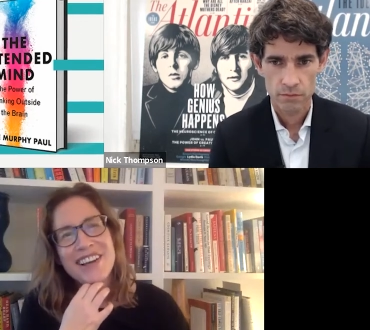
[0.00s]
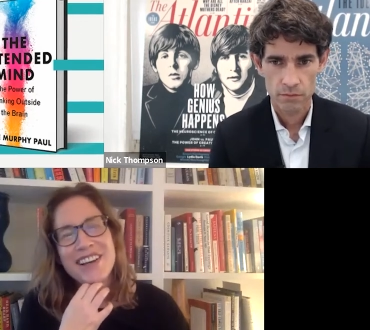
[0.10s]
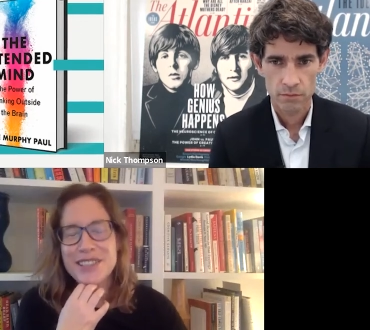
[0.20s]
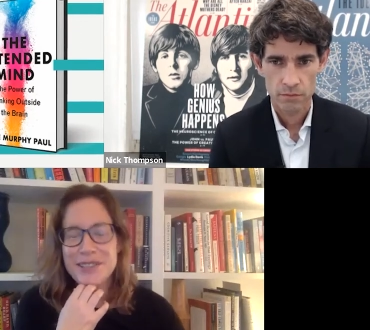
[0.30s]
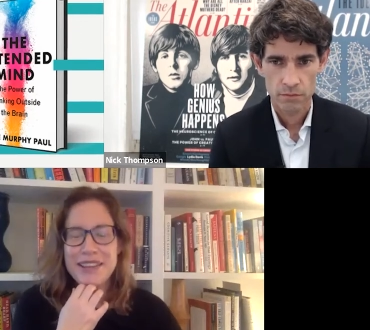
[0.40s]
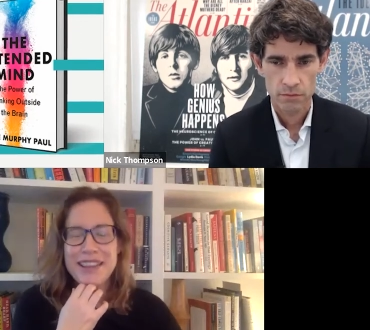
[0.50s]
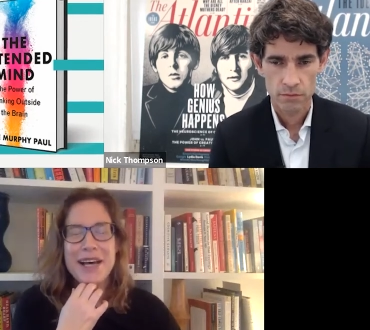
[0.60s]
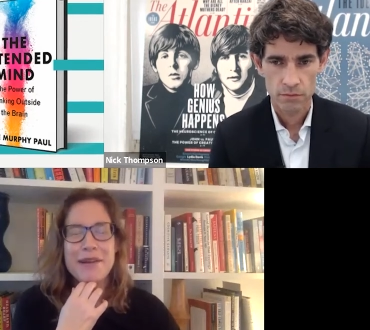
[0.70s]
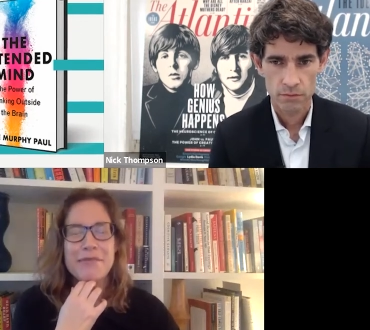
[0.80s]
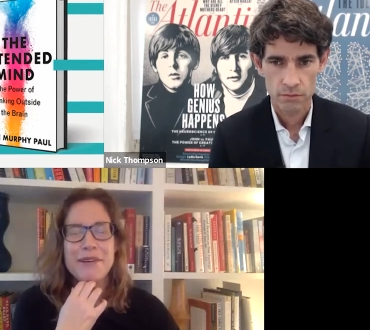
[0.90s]
Speaker 1: largely with the
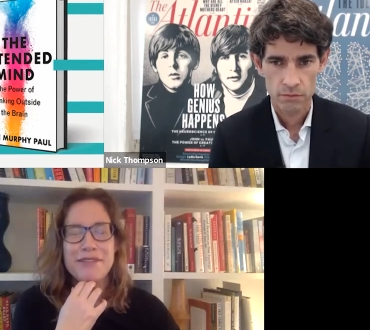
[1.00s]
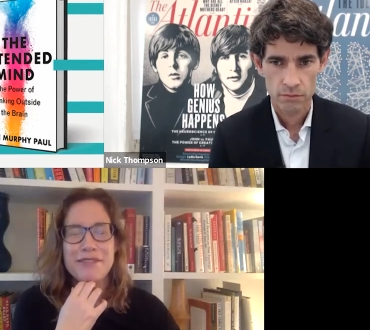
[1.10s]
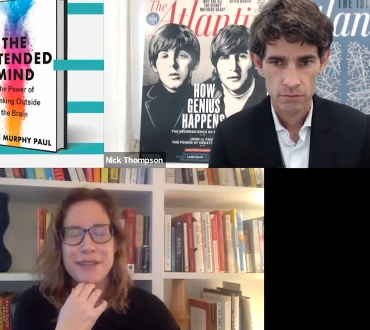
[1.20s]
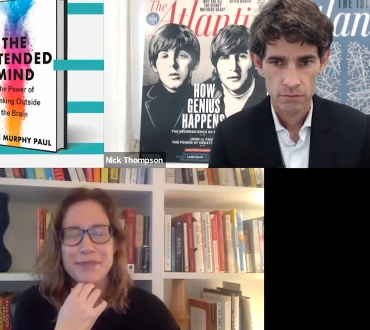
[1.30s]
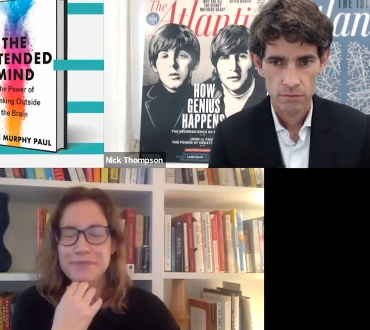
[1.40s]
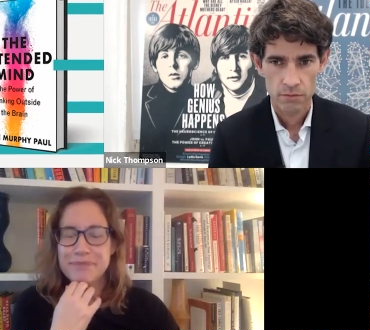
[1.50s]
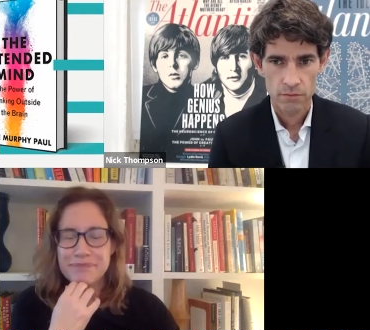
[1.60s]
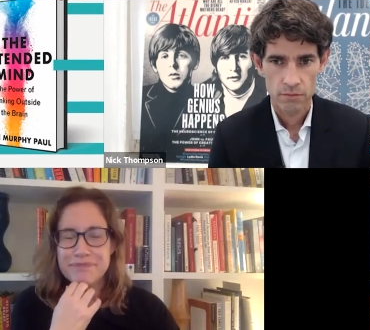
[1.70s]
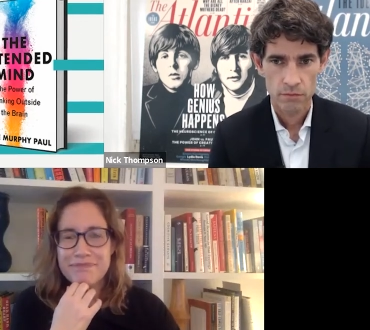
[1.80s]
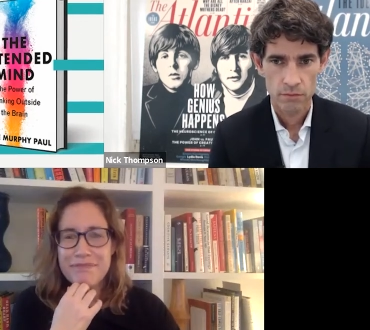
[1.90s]
help of um,
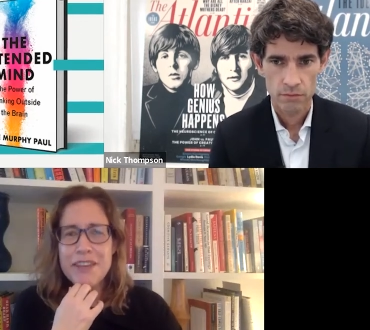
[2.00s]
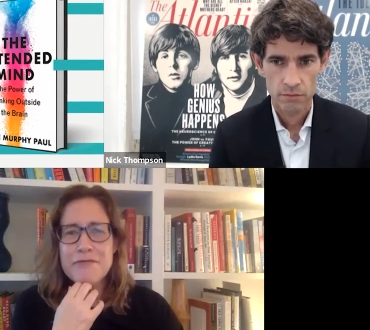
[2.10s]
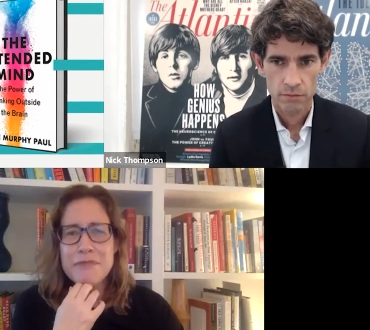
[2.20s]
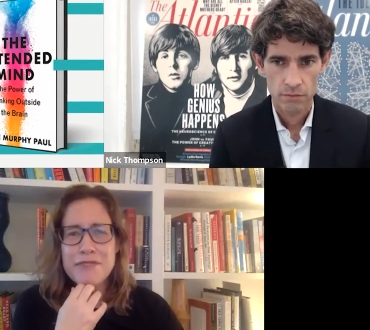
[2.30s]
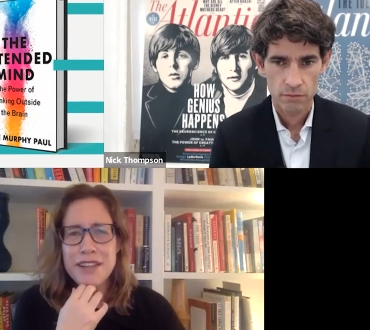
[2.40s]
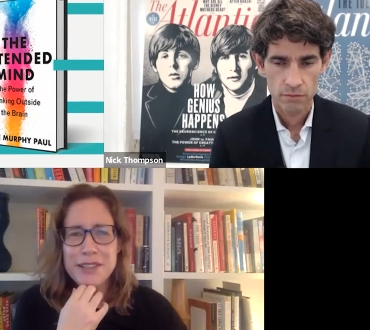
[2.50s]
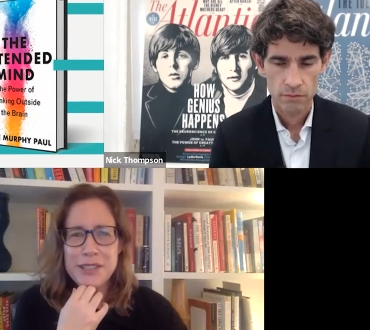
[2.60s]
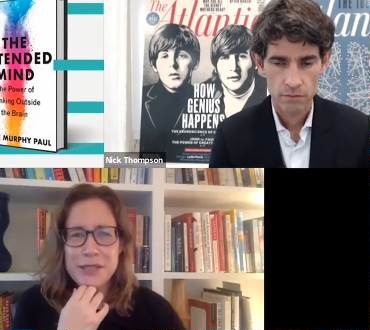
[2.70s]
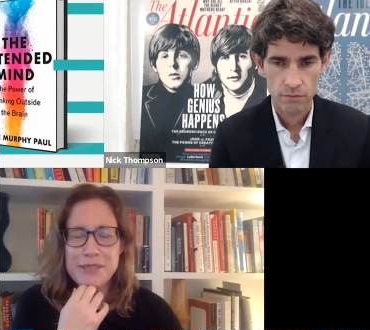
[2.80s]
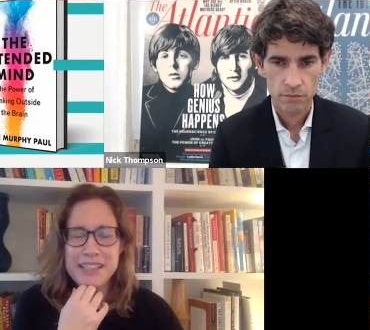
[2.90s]
of my
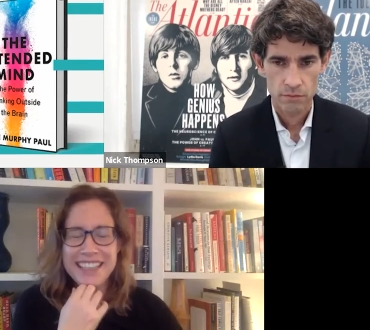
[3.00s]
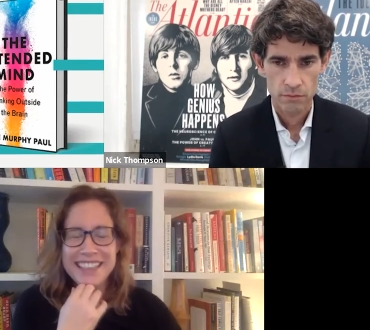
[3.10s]
fellowships